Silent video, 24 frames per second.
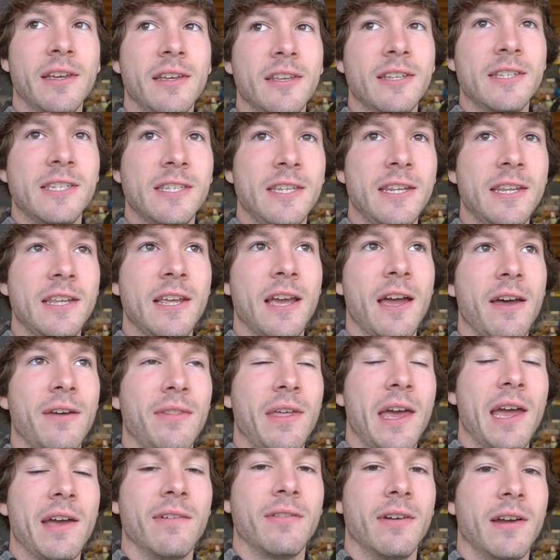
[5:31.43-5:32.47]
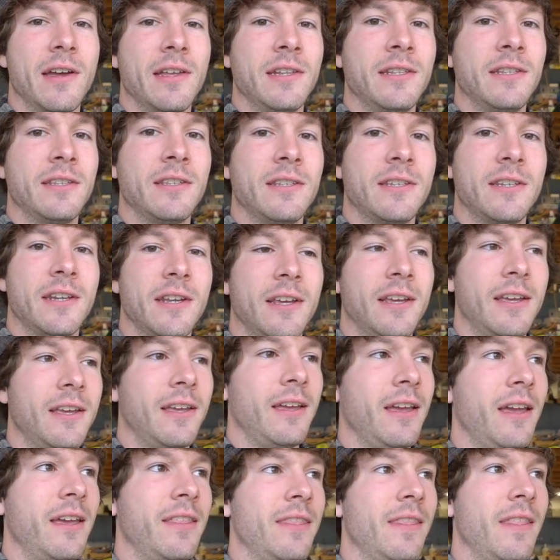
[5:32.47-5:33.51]
see how that runs
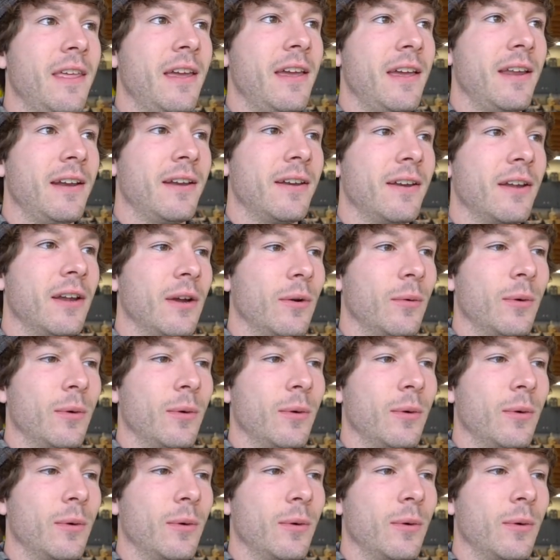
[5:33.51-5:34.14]
and then